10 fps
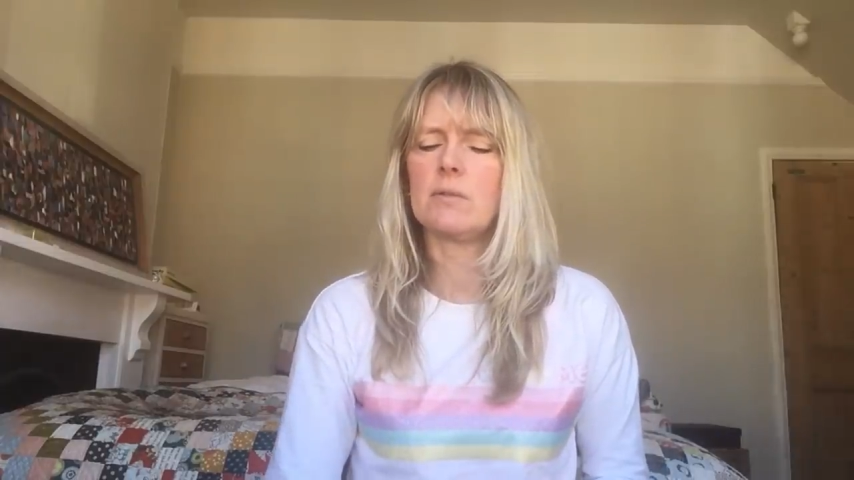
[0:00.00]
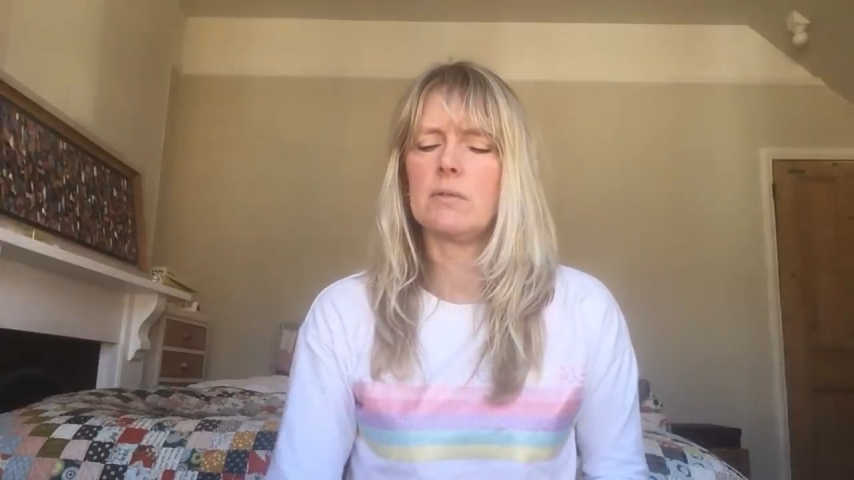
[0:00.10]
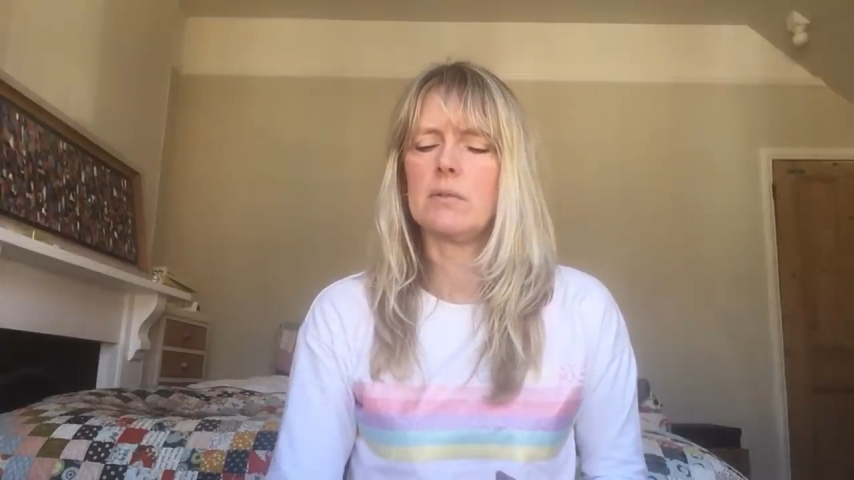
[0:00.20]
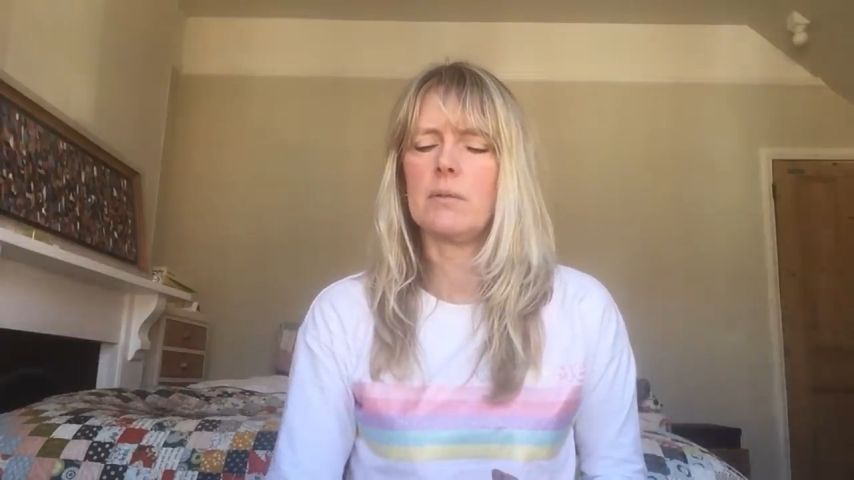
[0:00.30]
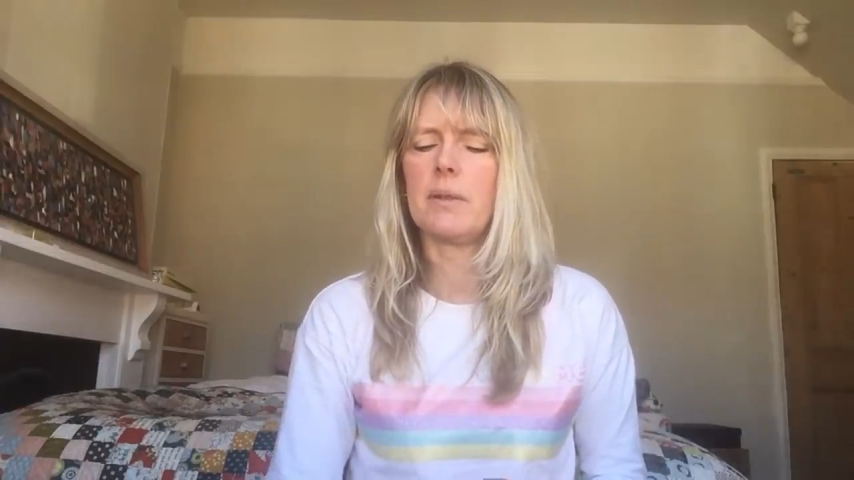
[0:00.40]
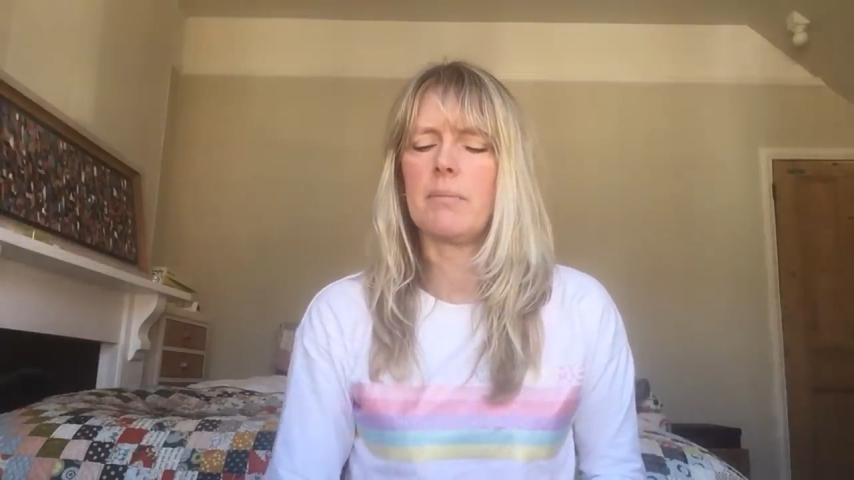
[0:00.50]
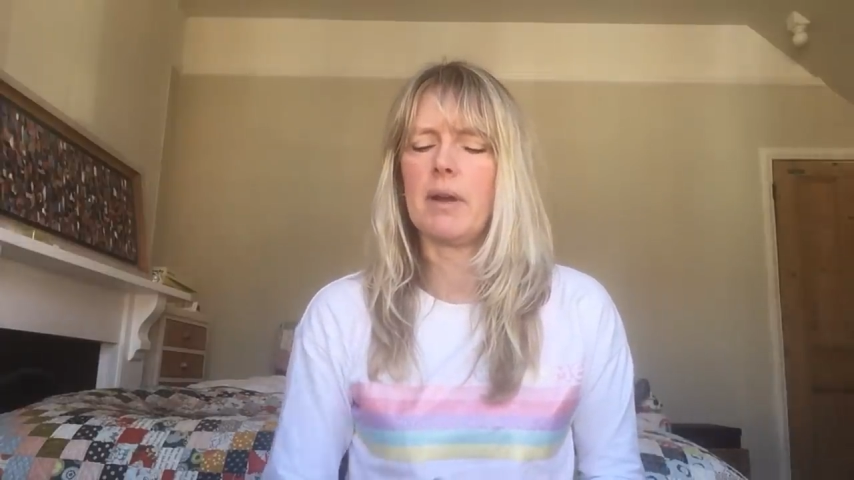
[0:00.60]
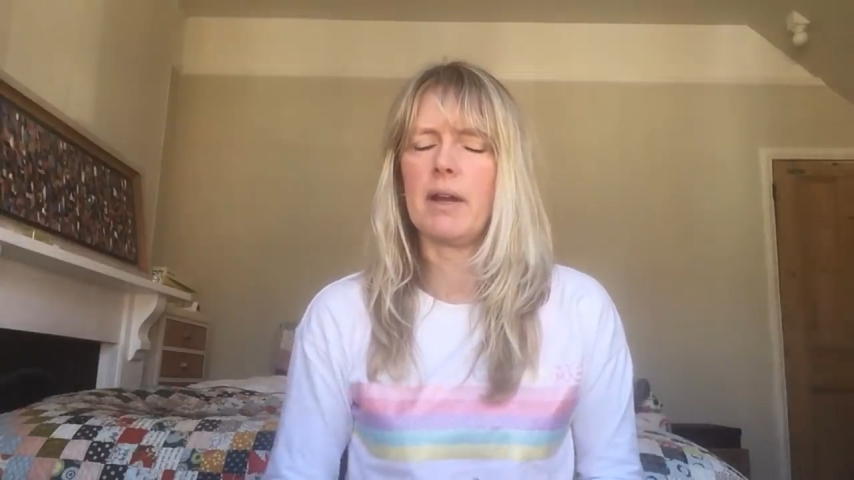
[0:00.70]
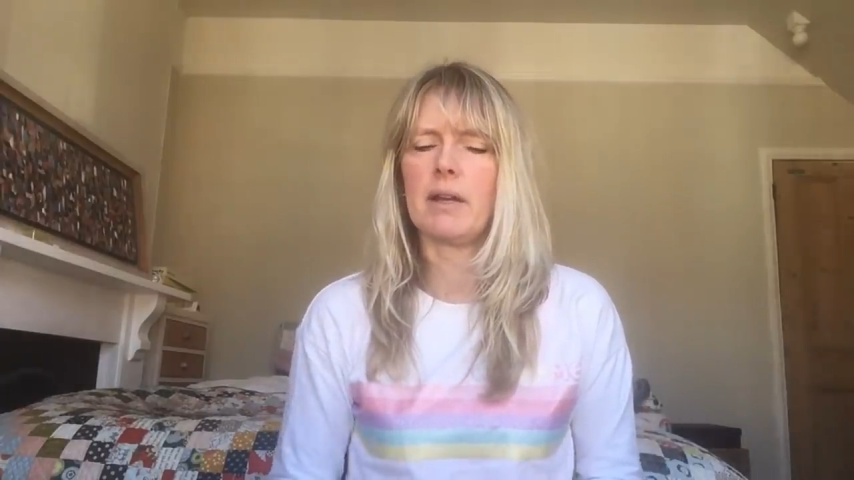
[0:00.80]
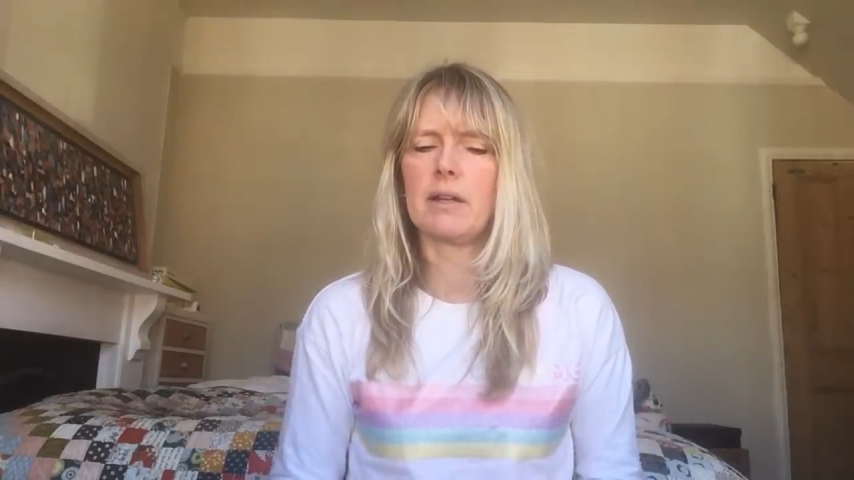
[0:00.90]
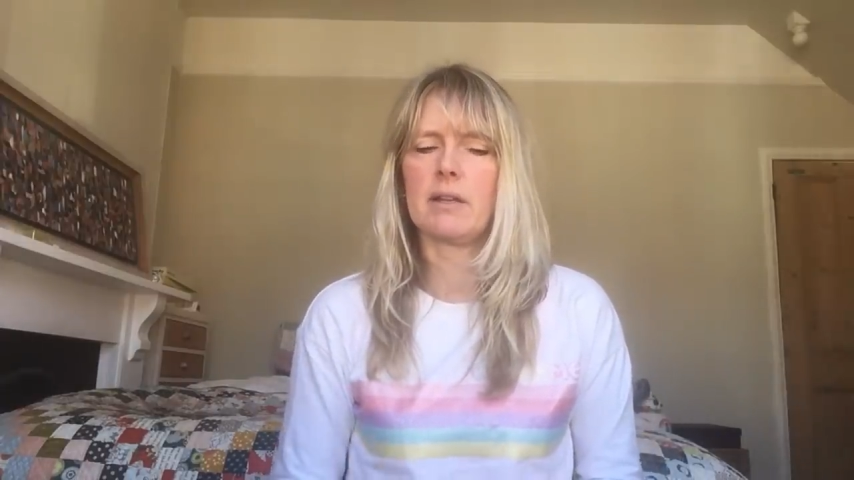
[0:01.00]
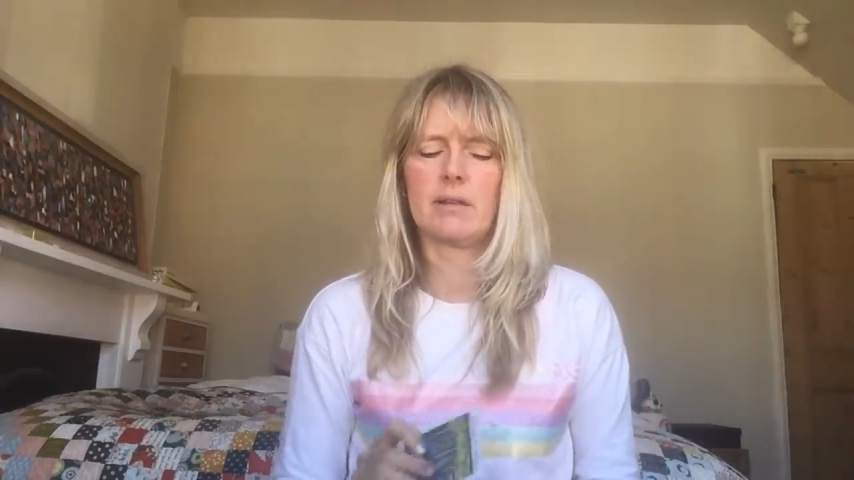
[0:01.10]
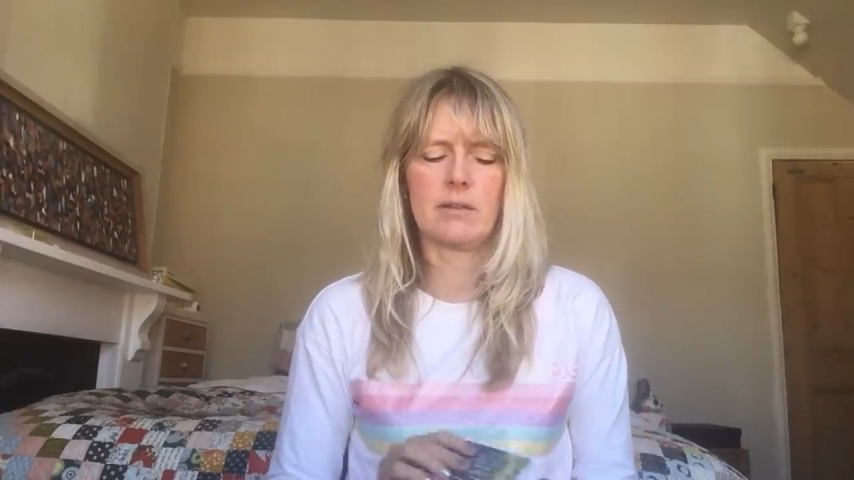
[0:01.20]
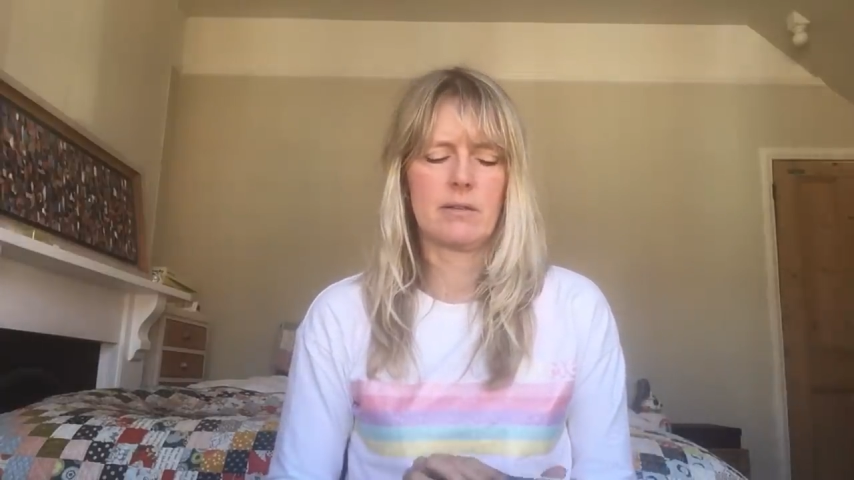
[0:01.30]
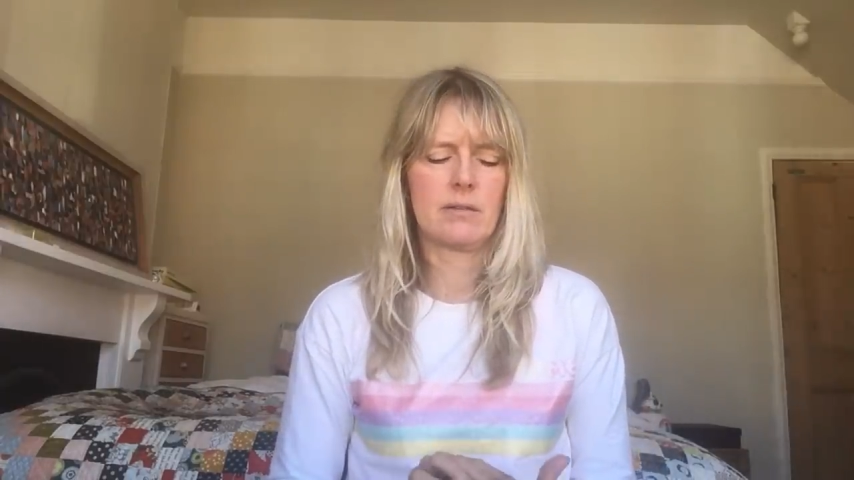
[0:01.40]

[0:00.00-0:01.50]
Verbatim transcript: all the way back